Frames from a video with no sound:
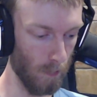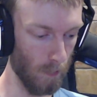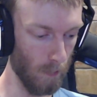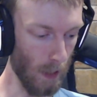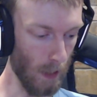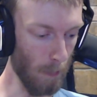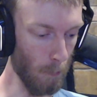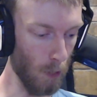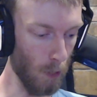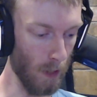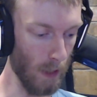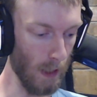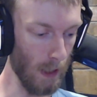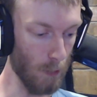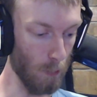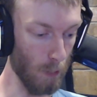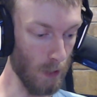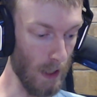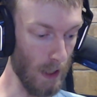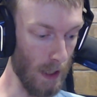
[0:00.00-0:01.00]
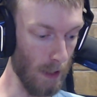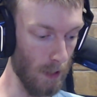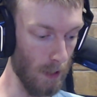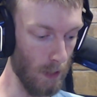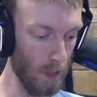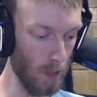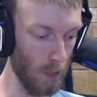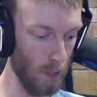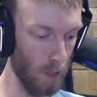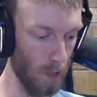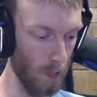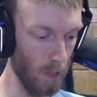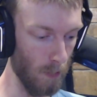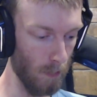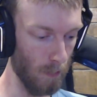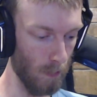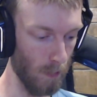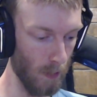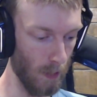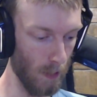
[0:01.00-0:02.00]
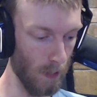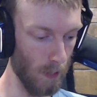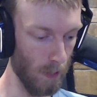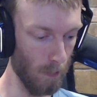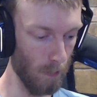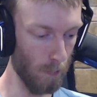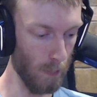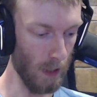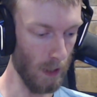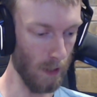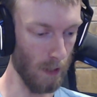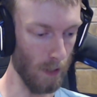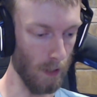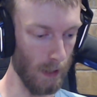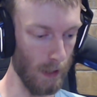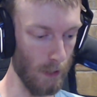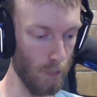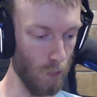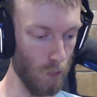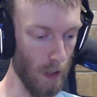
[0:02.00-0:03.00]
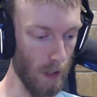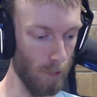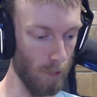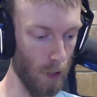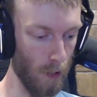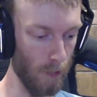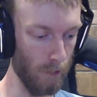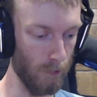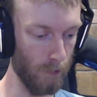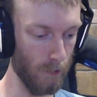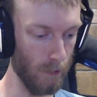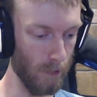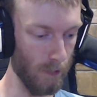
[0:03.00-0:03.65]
I'm not going to get to attack this turn, but I can at least drive off.